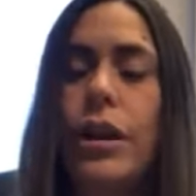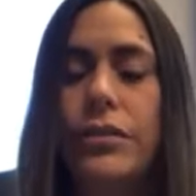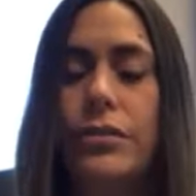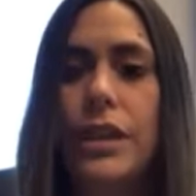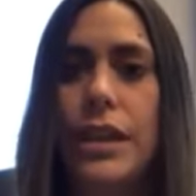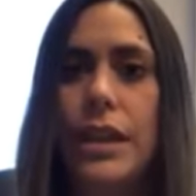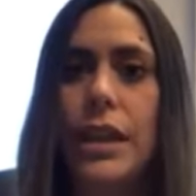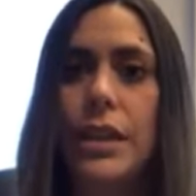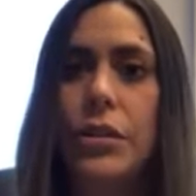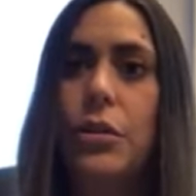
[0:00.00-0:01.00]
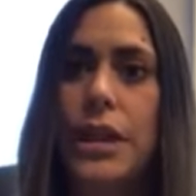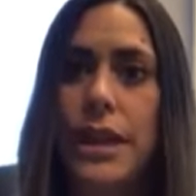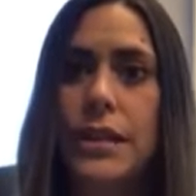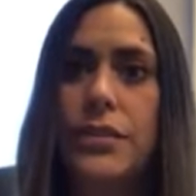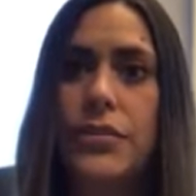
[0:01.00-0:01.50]
of the
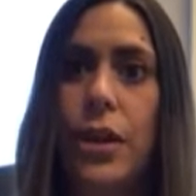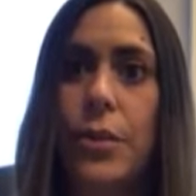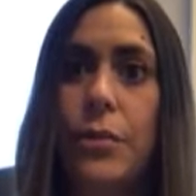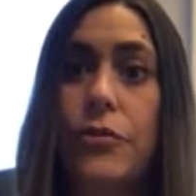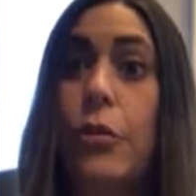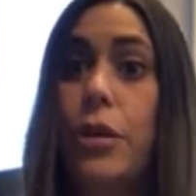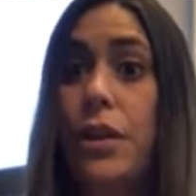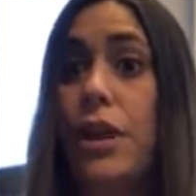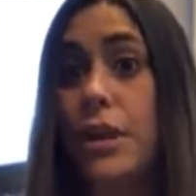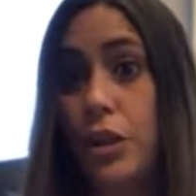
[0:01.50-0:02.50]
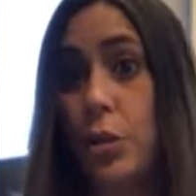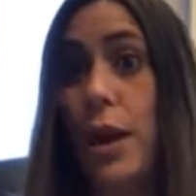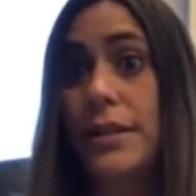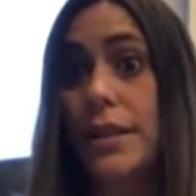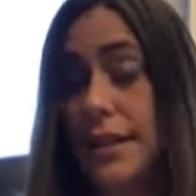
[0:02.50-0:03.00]
ingredients for the
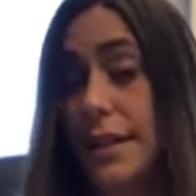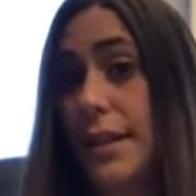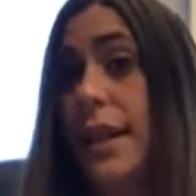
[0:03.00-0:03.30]
US and